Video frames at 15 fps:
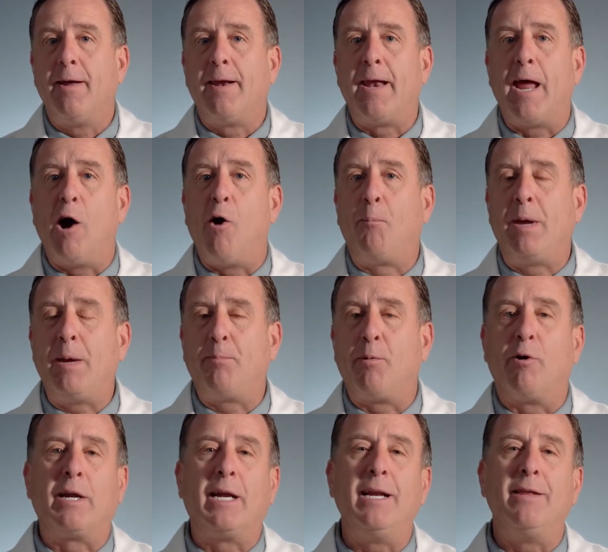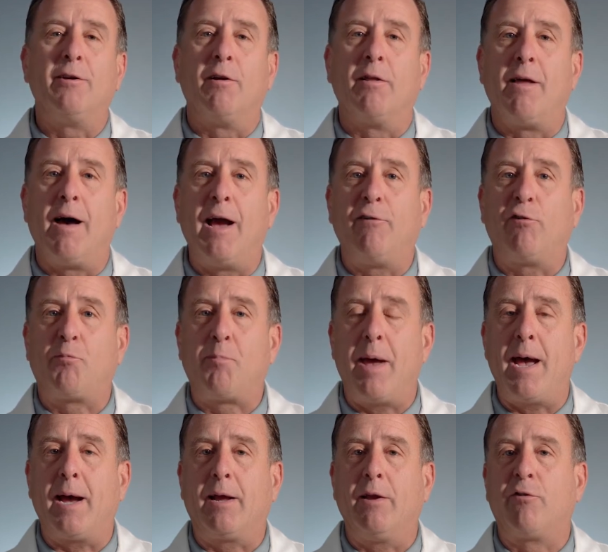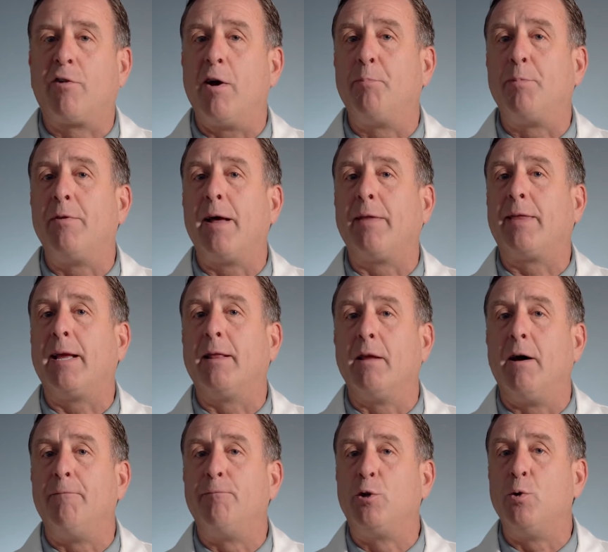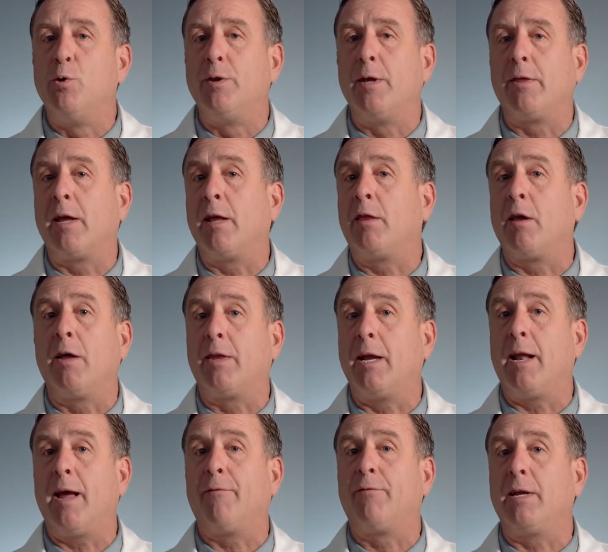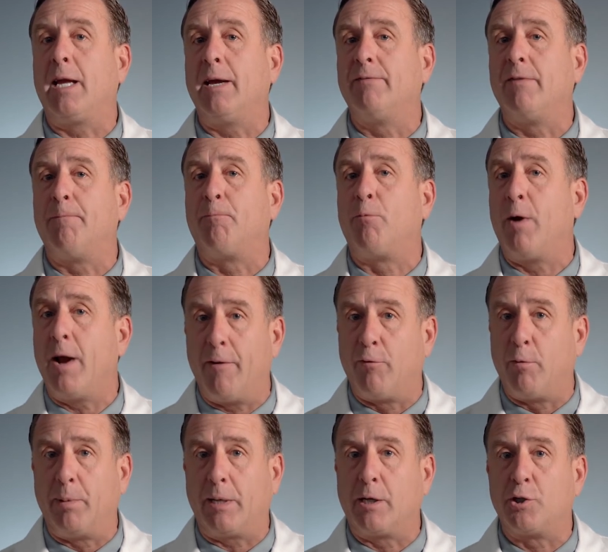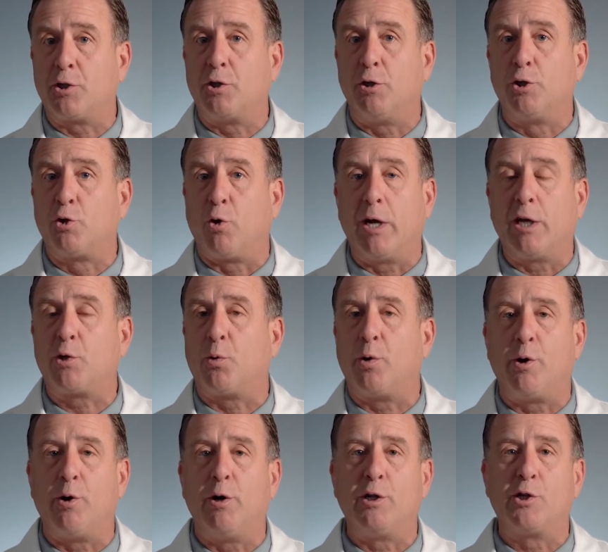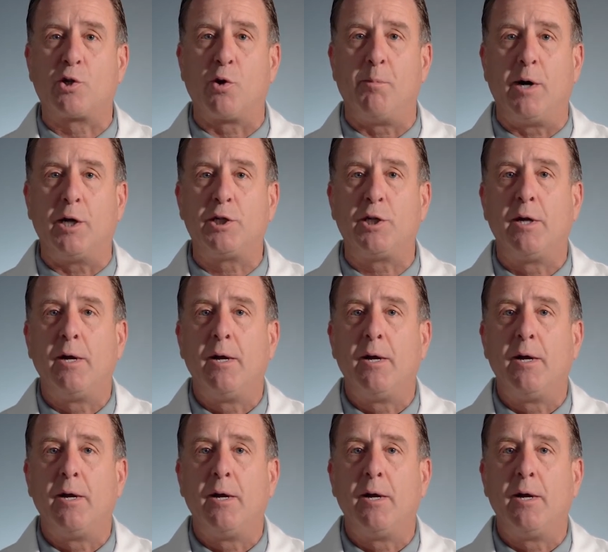Now people are getting their lives back, and something that they loved doing that they thought they'd have to give up forever because their joints were hurting so much.